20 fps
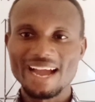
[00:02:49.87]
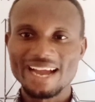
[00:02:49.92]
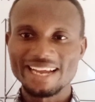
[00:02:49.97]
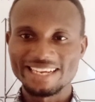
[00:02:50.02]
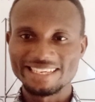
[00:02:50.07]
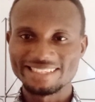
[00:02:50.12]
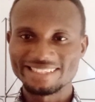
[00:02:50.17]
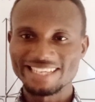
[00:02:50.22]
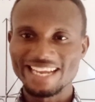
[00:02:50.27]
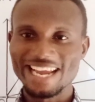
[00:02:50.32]

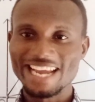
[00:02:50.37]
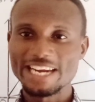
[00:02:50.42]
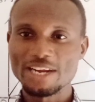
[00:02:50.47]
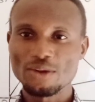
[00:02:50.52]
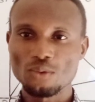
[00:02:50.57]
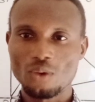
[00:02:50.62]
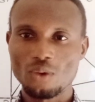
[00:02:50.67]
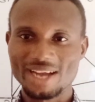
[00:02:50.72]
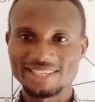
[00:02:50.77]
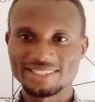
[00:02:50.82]
is
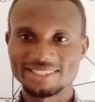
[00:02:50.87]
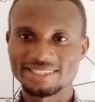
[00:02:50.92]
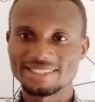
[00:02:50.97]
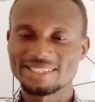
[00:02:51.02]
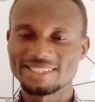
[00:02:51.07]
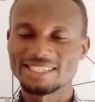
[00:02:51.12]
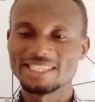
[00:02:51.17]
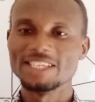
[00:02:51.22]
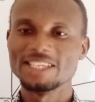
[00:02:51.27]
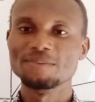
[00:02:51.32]
any
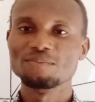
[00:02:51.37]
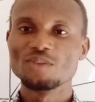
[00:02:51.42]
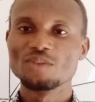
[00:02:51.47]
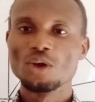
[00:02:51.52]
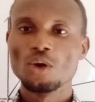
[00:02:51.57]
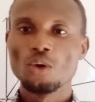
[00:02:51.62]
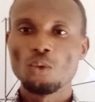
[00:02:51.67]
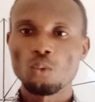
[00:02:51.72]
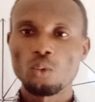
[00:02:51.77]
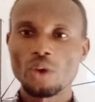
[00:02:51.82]
quantity
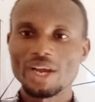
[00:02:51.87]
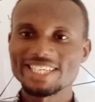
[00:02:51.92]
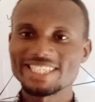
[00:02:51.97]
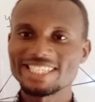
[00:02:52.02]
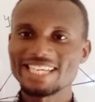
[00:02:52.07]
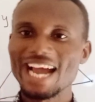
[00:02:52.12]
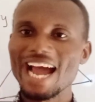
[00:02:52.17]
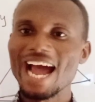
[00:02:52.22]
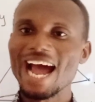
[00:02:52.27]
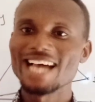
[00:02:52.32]
which
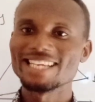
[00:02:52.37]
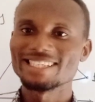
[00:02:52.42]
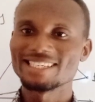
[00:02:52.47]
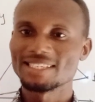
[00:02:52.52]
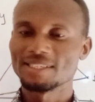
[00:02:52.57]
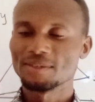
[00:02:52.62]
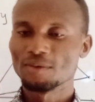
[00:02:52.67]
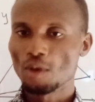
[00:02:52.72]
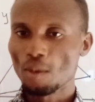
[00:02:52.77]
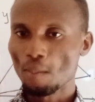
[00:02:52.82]

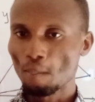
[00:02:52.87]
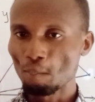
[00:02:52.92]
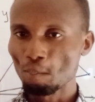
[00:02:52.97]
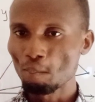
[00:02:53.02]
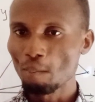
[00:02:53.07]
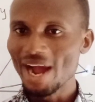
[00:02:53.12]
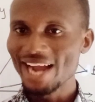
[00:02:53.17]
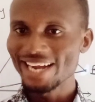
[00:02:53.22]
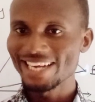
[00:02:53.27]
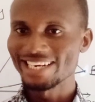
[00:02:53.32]
has
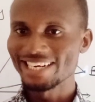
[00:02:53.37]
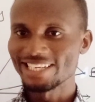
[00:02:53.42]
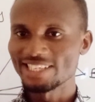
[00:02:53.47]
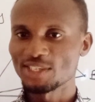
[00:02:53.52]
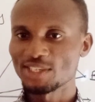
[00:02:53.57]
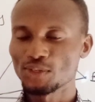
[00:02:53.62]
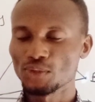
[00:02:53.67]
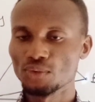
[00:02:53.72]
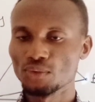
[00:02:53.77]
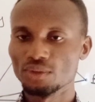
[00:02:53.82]

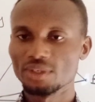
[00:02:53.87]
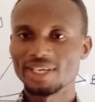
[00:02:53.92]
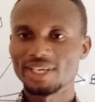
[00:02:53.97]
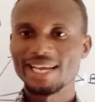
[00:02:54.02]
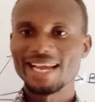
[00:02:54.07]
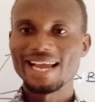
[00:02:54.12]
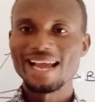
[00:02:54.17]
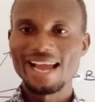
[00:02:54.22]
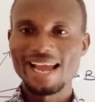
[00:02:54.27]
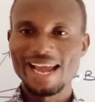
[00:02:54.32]
magnitude
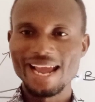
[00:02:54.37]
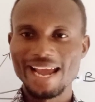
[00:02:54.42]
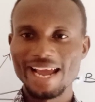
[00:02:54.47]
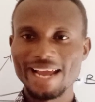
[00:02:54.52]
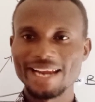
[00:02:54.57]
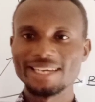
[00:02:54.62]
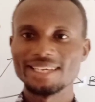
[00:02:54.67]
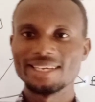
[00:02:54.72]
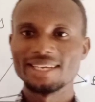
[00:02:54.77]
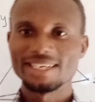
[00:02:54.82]

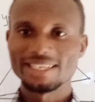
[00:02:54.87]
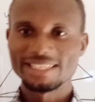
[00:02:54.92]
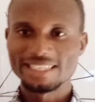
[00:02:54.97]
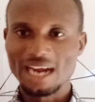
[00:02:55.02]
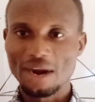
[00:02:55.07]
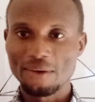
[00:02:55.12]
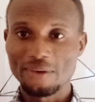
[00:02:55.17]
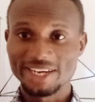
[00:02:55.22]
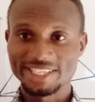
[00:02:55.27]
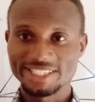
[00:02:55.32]
and
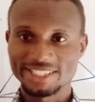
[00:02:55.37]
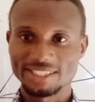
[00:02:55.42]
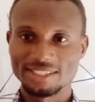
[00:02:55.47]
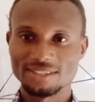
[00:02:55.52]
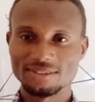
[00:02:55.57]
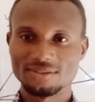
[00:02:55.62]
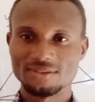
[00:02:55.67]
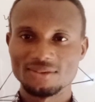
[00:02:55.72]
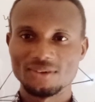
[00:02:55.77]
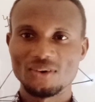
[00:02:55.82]

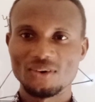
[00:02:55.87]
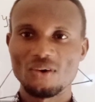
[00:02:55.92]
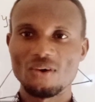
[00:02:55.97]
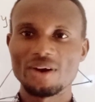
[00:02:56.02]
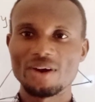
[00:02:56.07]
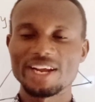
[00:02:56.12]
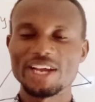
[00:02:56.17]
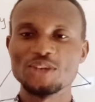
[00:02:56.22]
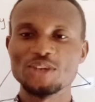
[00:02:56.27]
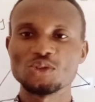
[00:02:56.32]
direction,
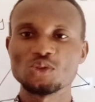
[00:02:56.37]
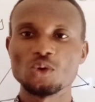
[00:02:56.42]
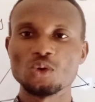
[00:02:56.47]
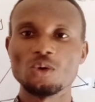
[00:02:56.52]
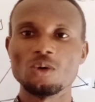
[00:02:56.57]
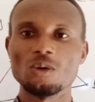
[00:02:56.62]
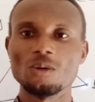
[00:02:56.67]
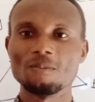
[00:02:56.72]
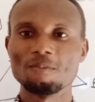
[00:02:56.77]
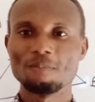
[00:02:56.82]
okay?
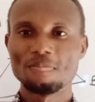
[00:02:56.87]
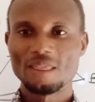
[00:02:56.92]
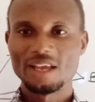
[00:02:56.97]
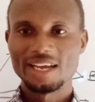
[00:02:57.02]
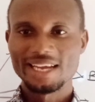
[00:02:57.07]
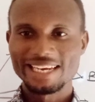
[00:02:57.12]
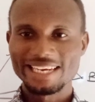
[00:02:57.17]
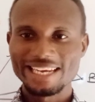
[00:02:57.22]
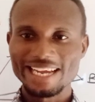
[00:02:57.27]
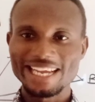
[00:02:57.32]
So
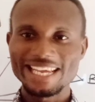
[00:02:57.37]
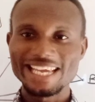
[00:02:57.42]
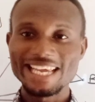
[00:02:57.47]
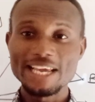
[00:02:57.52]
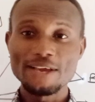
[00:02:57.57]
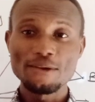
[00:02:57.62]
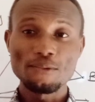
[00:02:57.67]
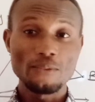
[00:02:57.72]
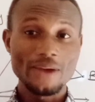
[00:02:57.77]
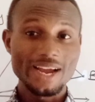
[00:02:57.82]
the
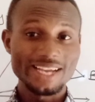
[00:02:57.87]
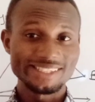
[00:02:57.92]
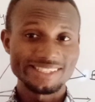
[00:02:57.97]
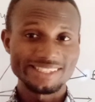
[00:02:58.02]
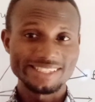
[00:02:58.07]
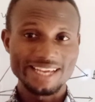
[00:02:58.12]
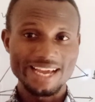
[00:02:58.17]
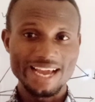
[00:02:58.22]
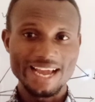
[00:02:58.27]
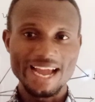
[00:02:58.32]
key words
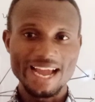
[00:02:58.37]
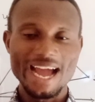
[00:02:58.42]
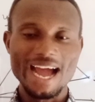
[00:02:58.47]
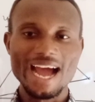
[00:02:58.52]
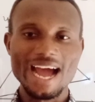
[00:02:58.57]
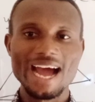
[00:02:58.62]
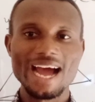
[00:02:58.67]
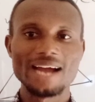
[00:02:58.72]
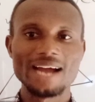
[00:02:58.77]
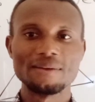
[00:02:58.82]
here
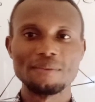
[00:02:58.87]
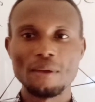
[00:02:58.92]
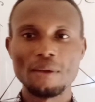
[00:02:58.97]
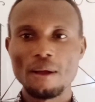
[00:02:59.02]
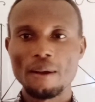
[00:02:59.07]
are